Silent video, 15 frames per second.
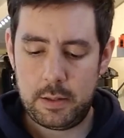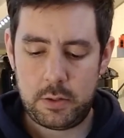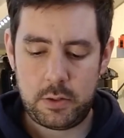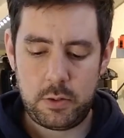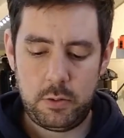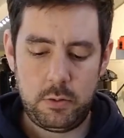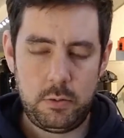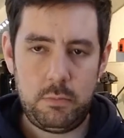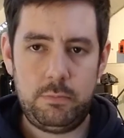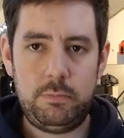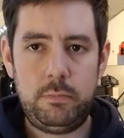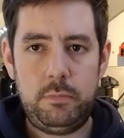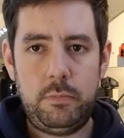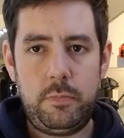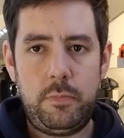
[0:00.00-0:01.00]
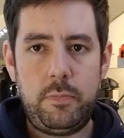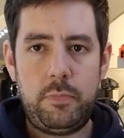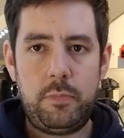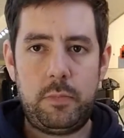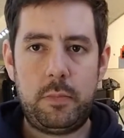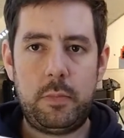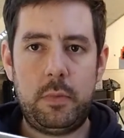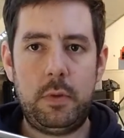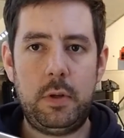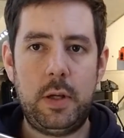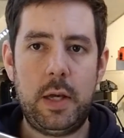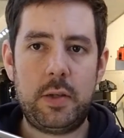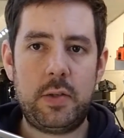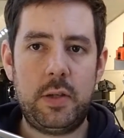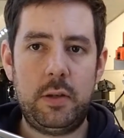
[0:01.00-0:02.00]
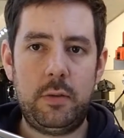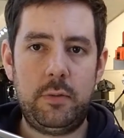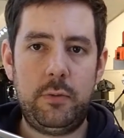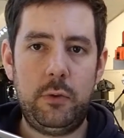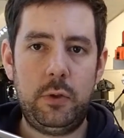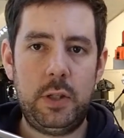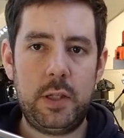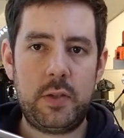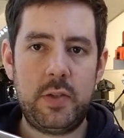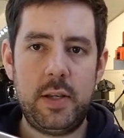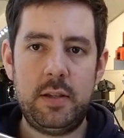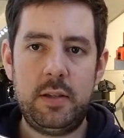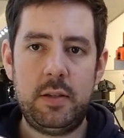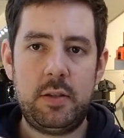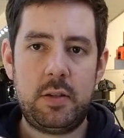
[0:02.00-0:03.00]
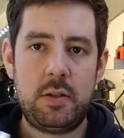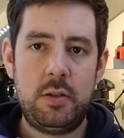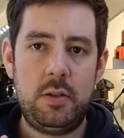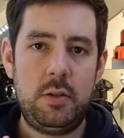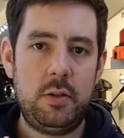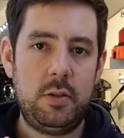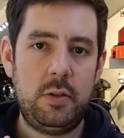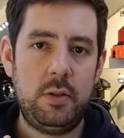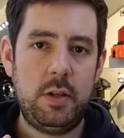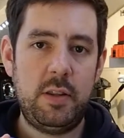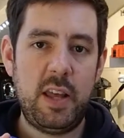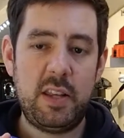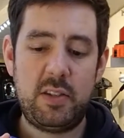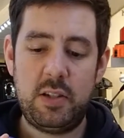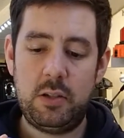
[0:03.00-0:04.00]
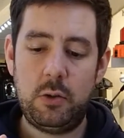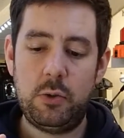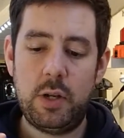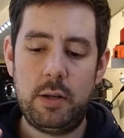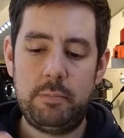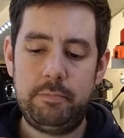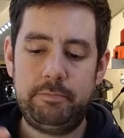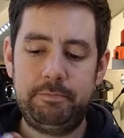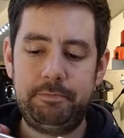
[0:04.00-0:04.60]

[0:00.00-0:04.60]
So that's it fully extended, and that's it going in.